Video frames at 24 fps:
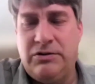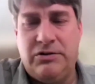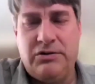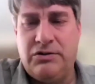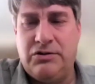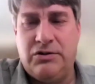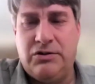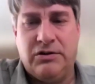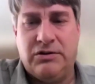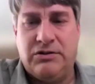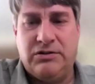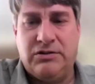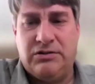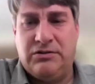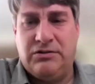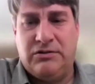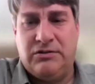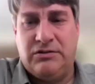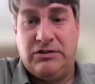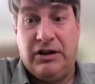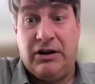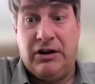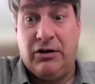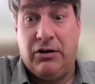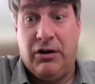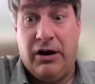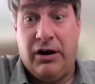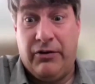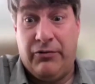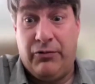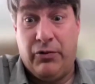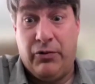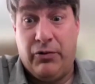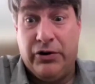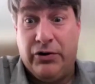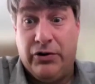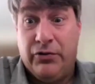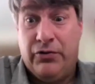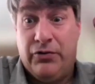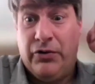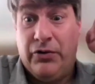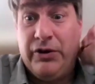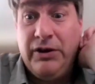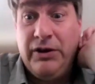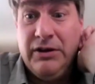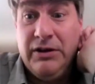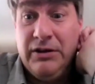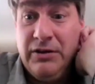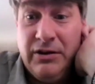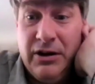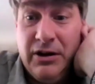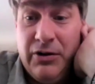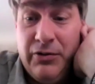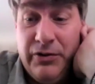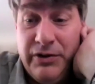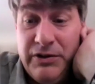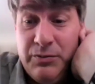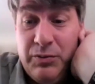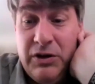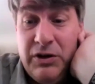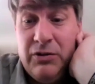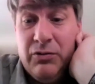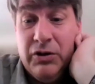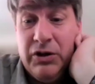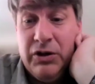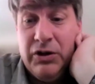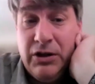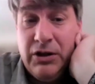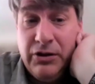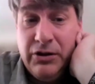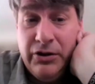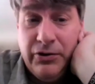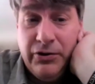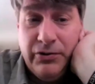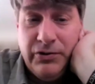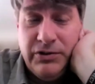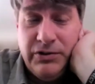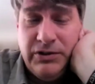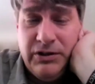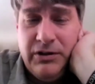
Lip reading: just sail off wonderfully and always be really close.